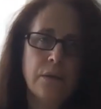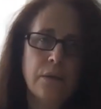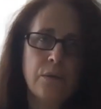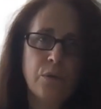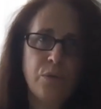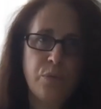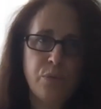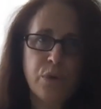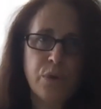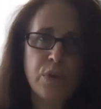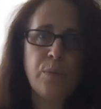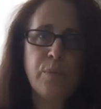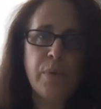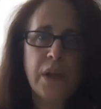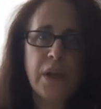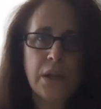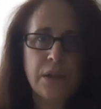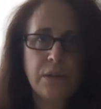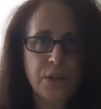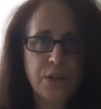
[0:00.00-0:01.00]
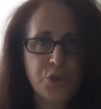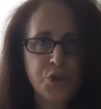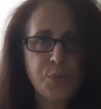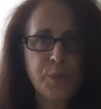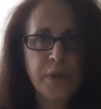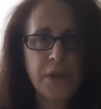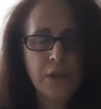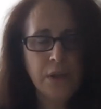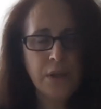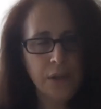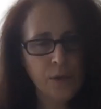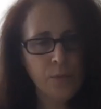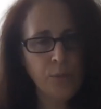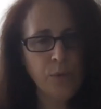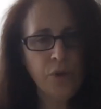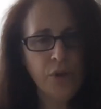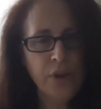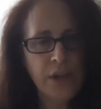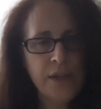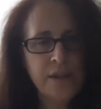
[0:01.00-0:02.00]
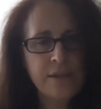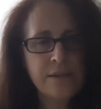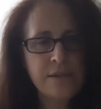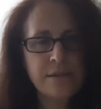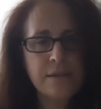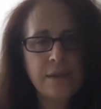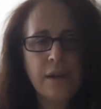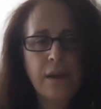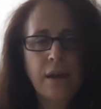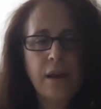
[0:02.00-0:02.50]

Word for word: We've really been a linchpin in communities,